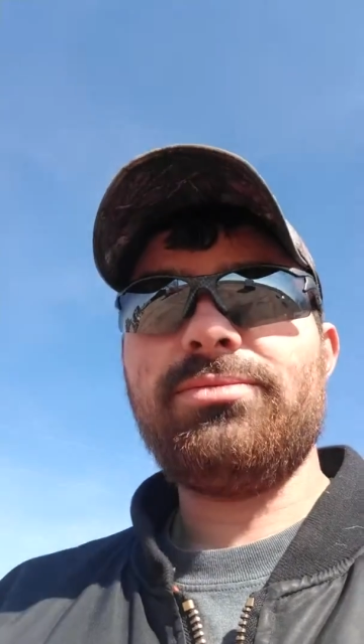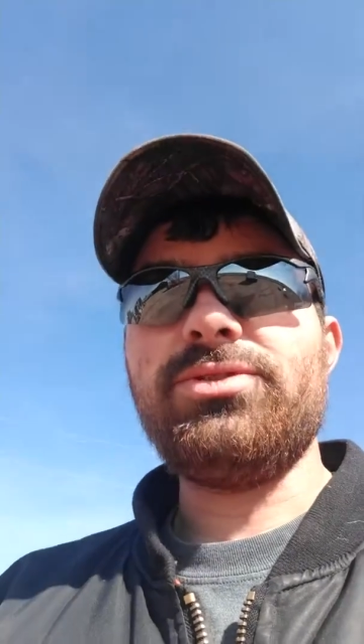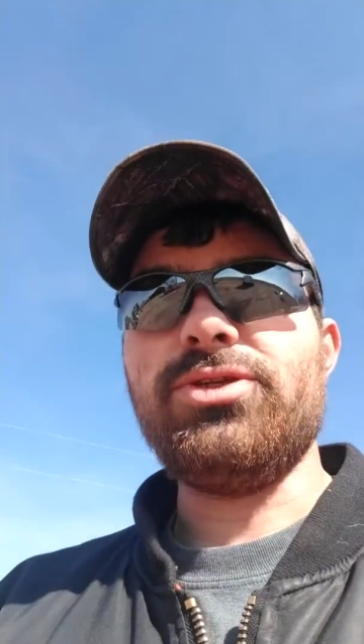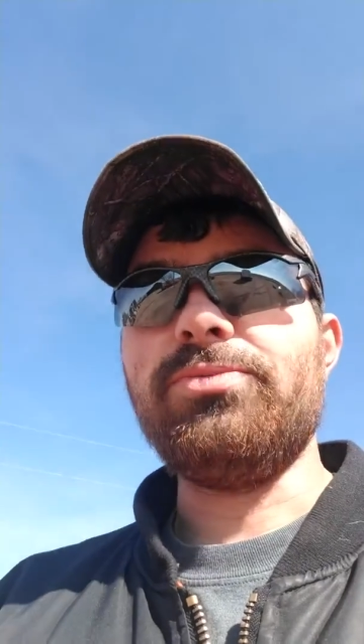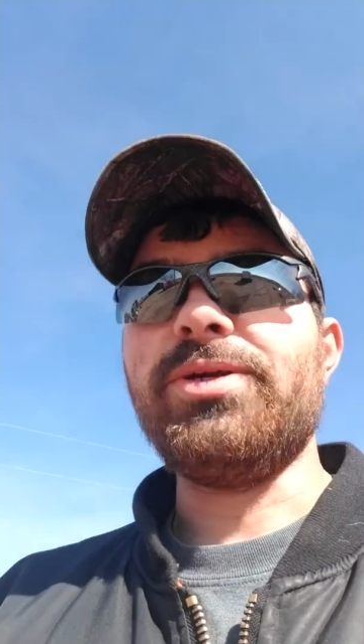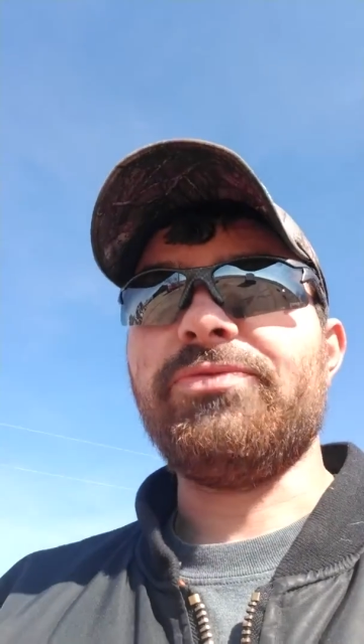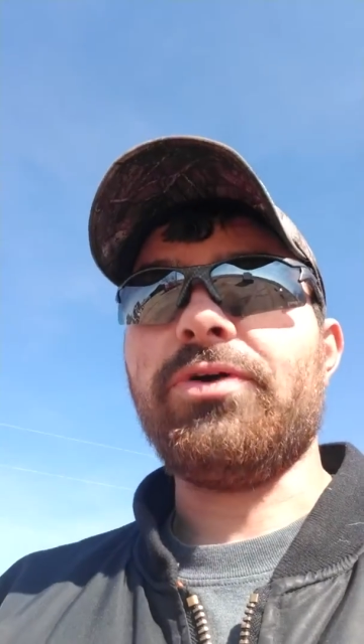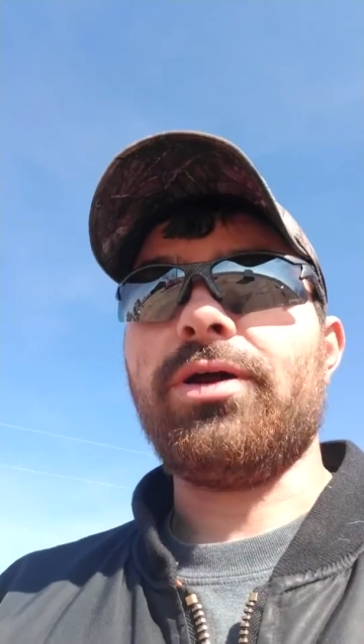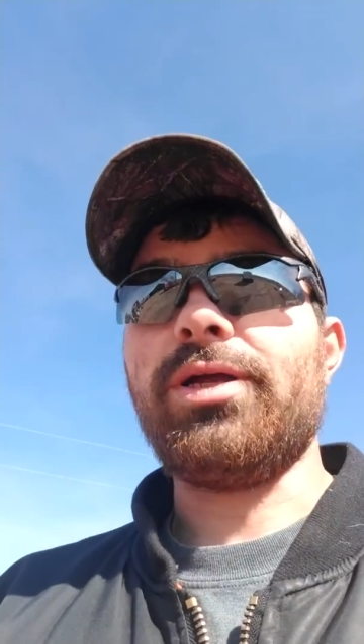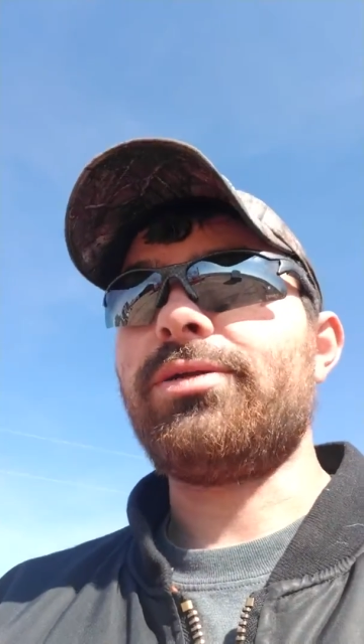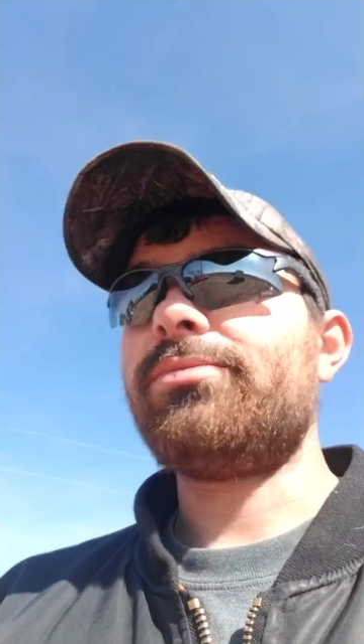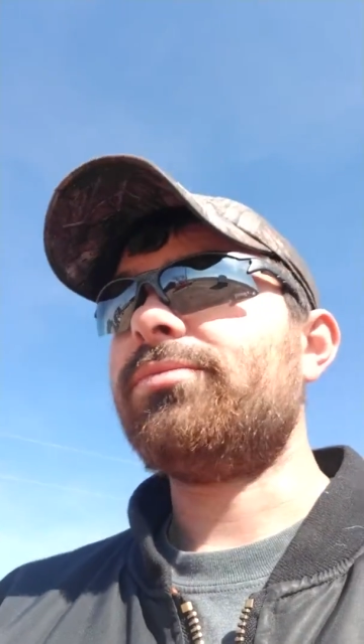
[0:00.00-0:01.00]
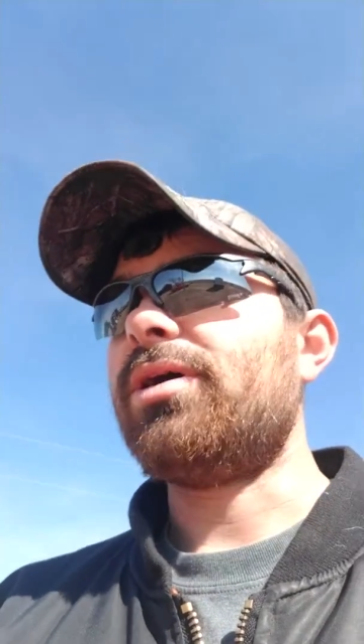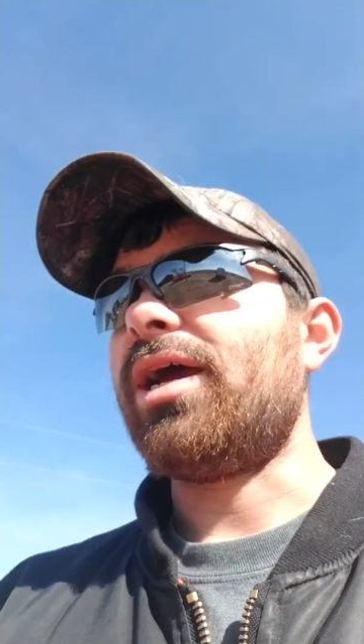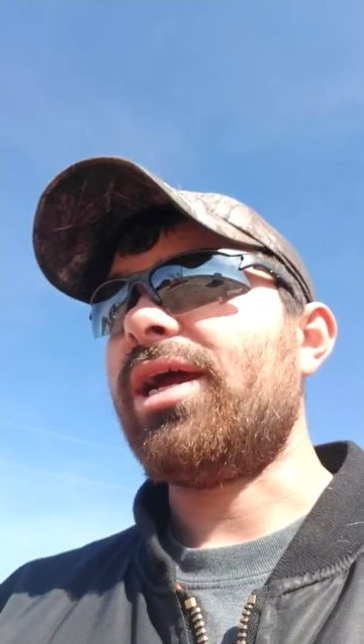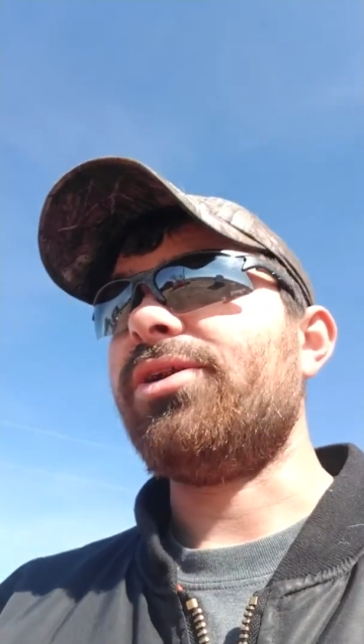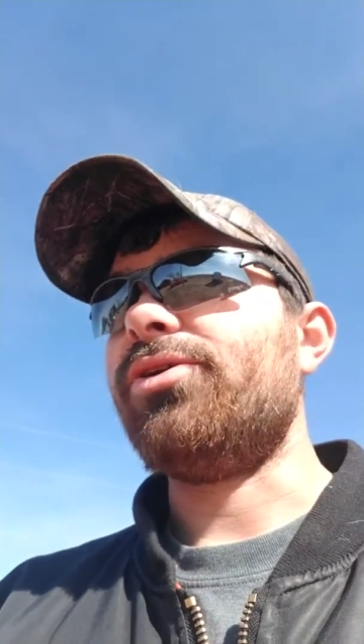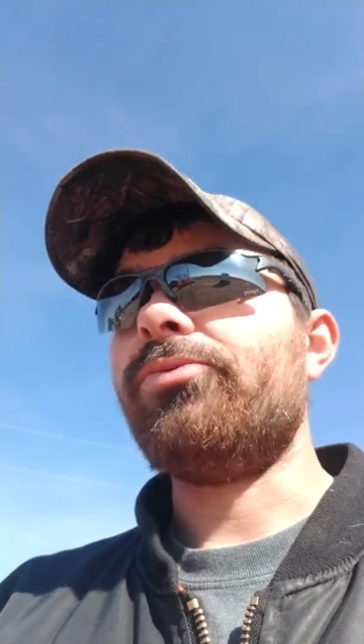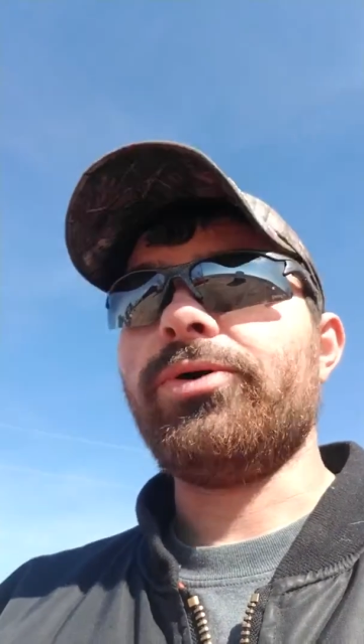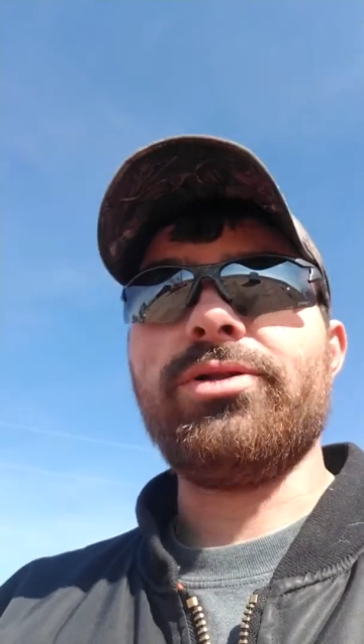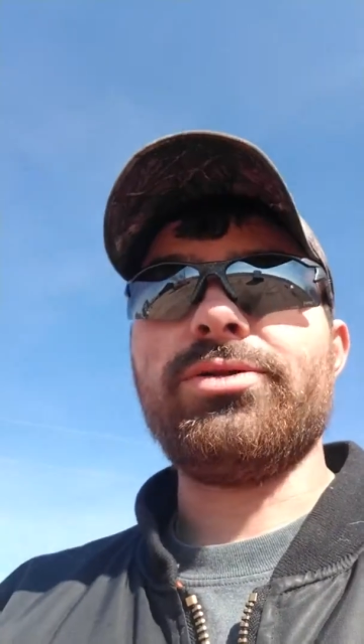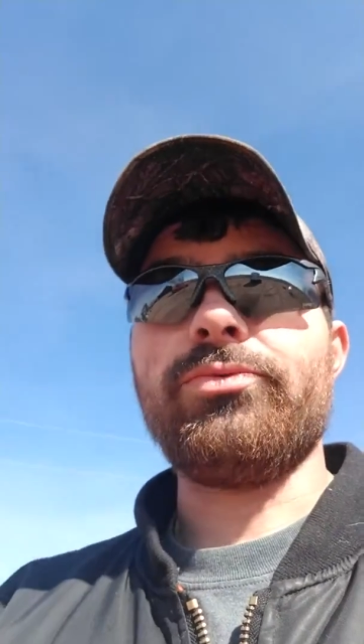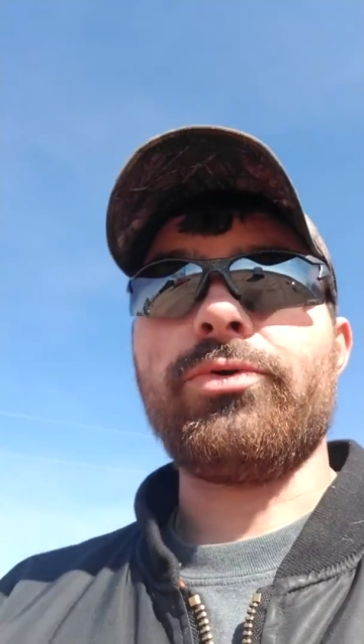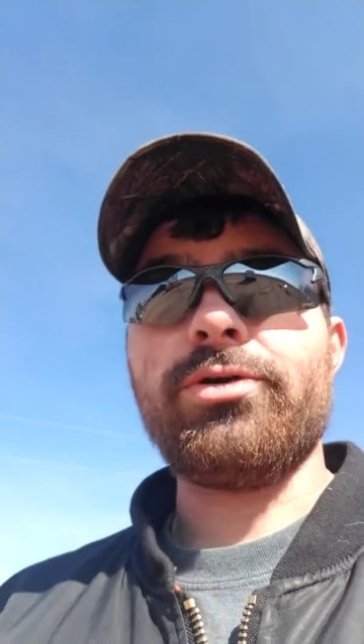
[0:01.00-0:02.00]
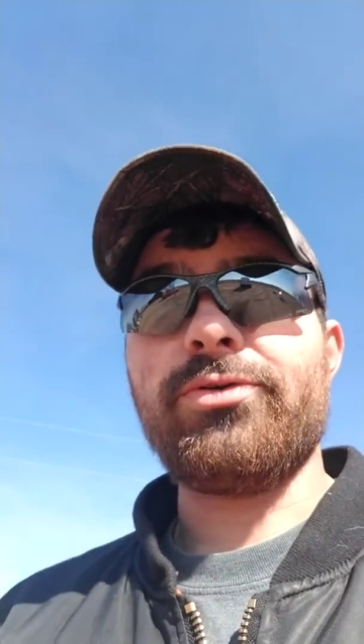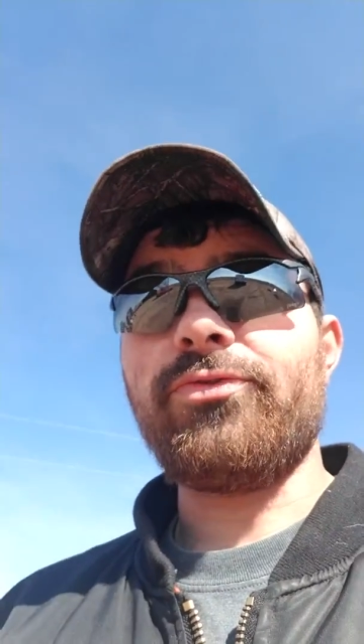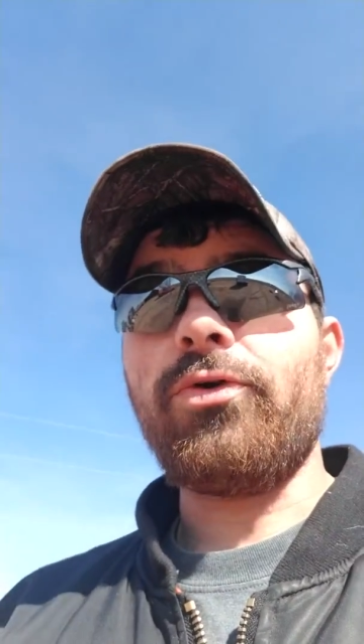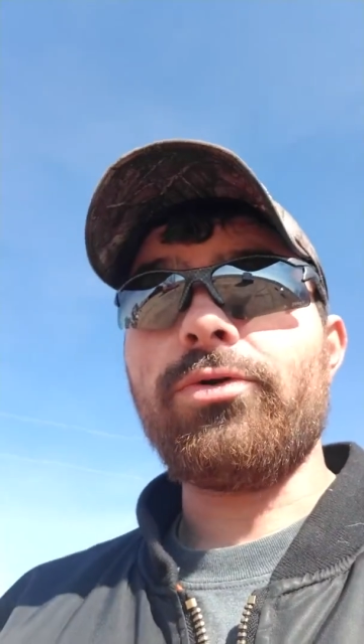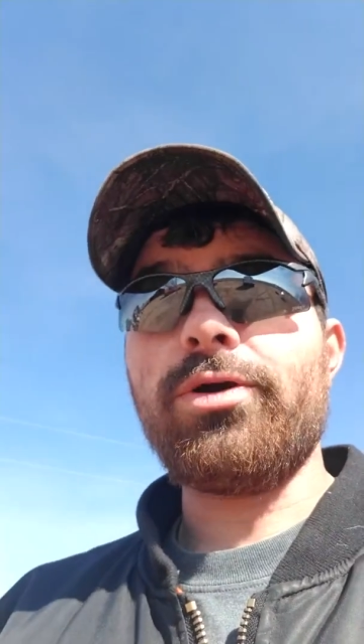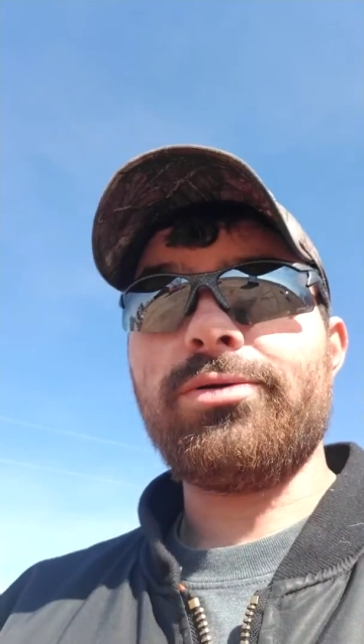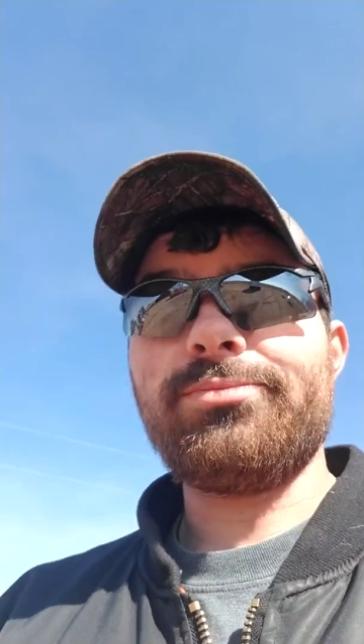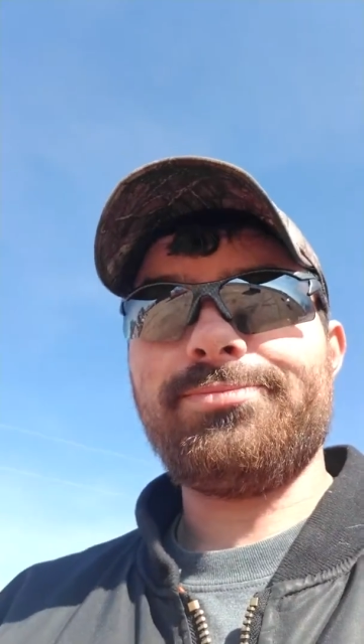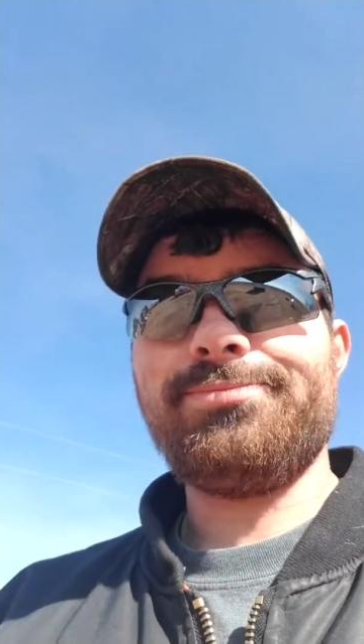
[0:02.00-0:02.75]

you'll be fine. And you're willing to work for it,